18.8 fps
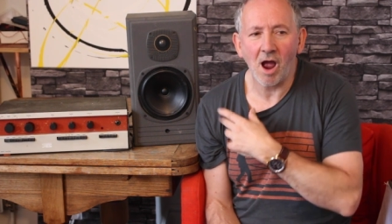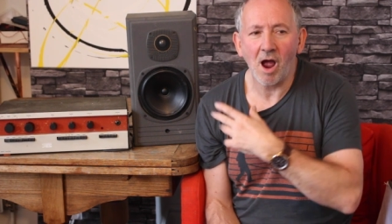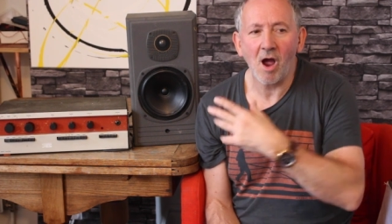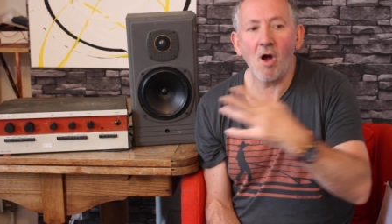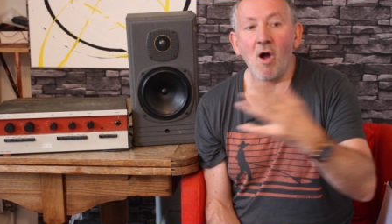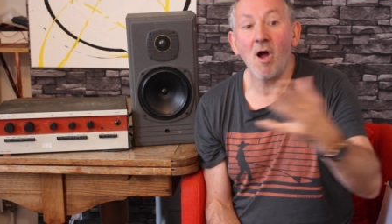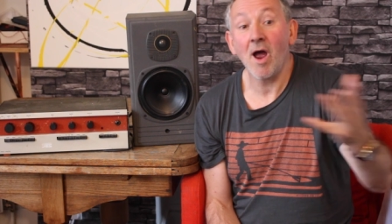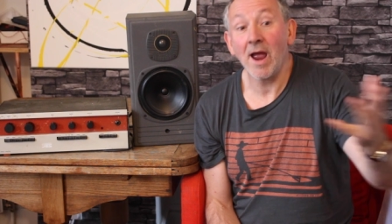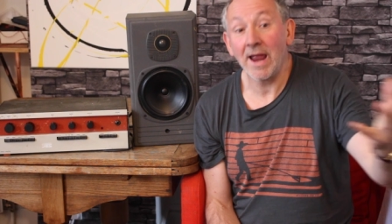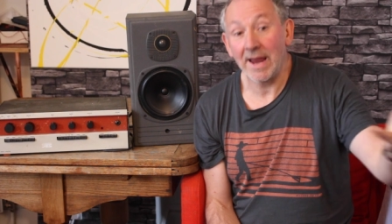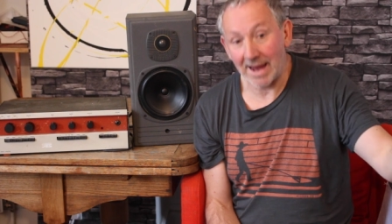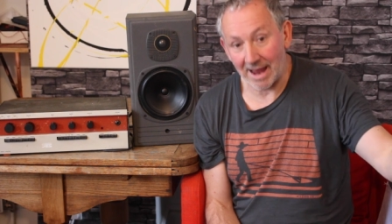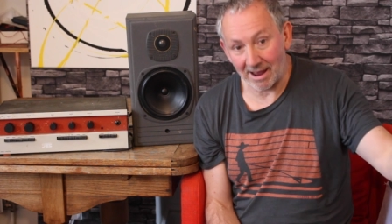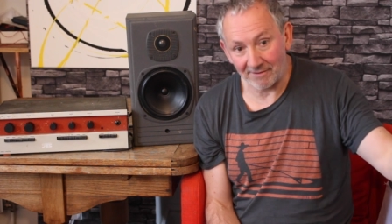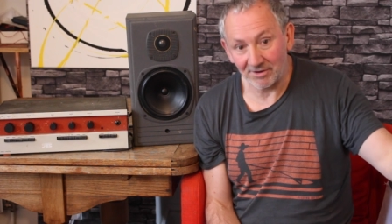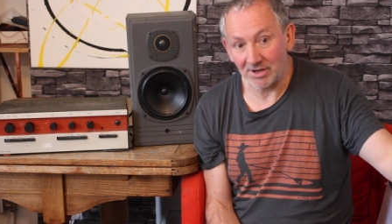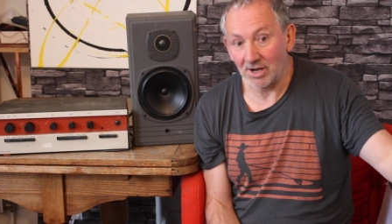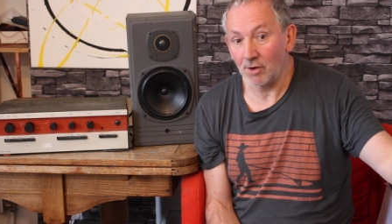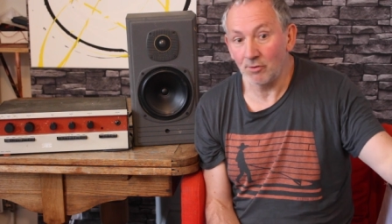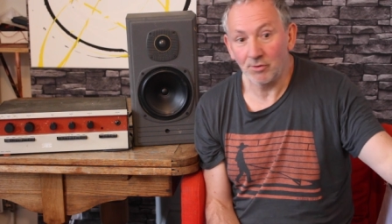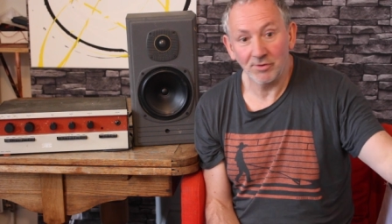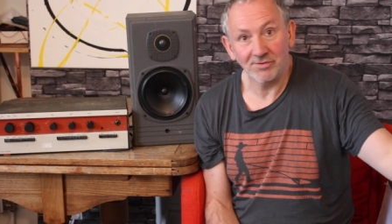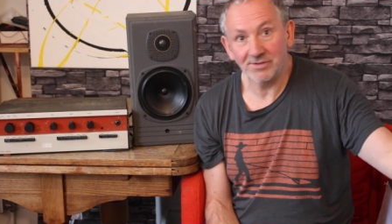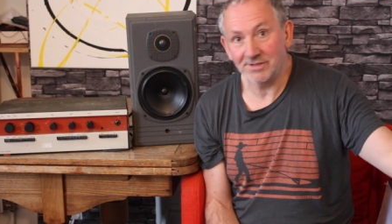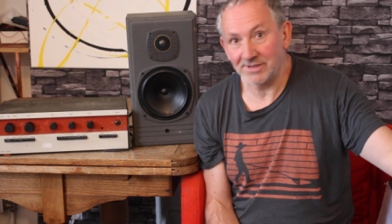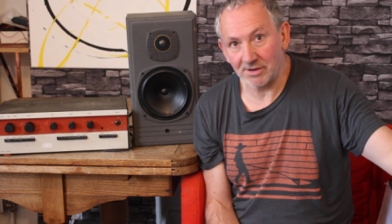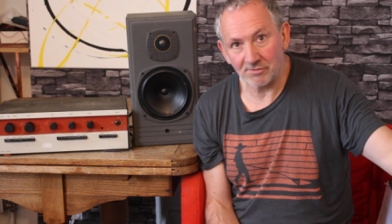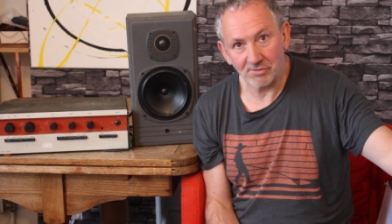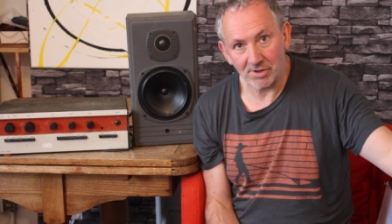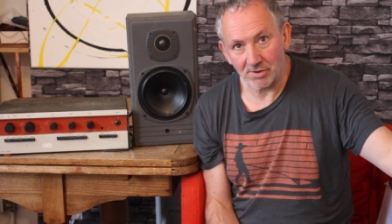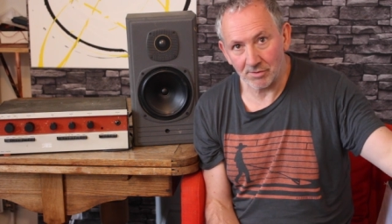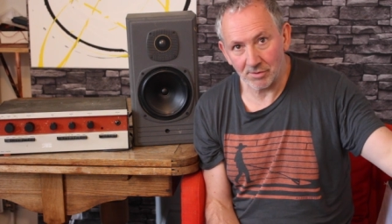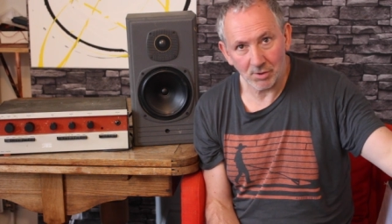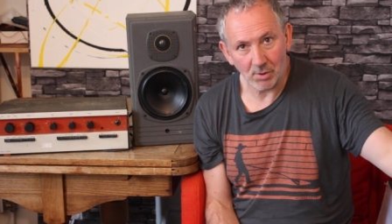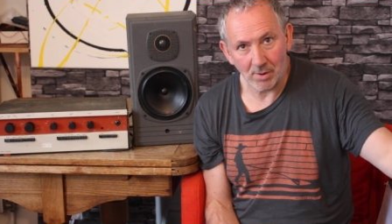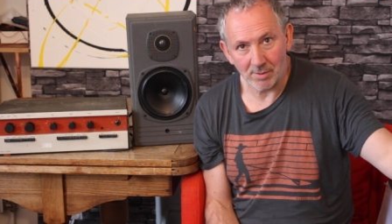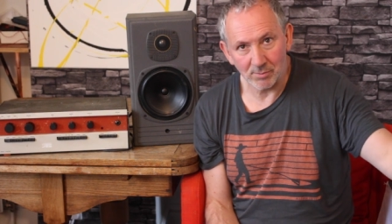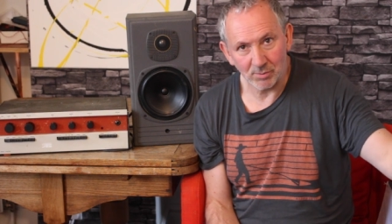I have a load of
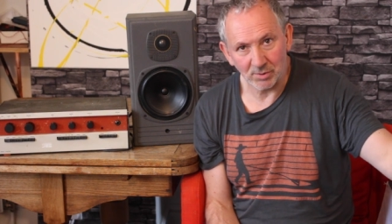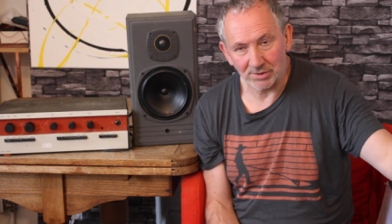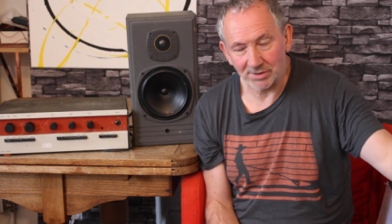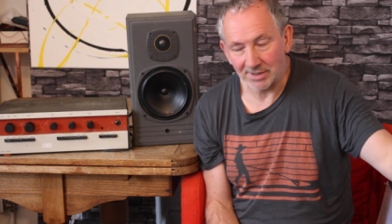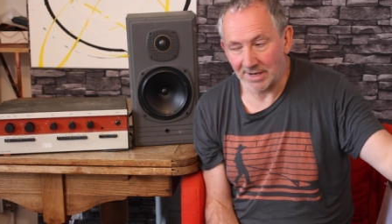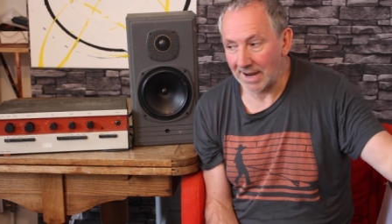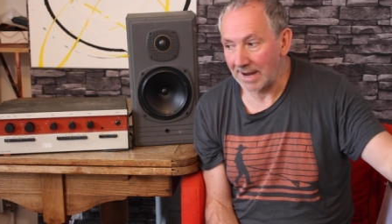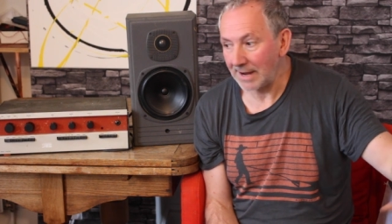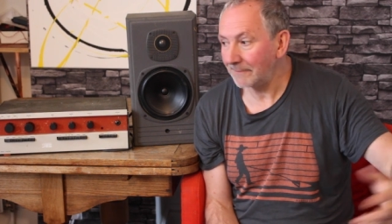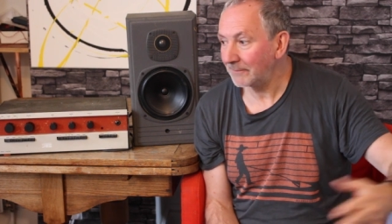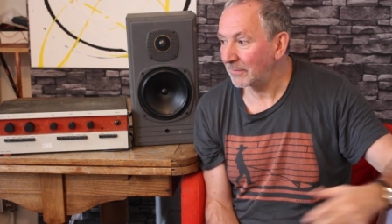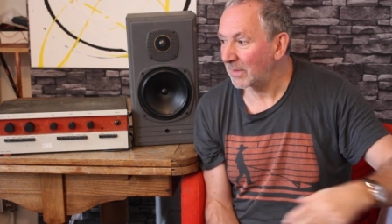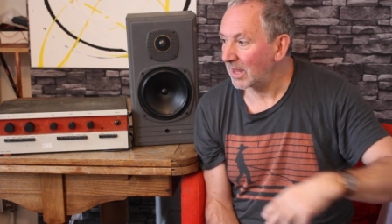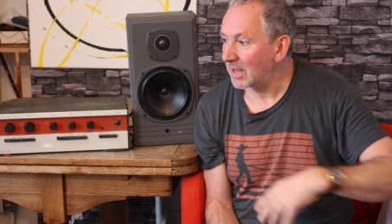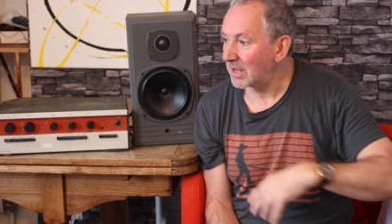stereo equipment, yeah?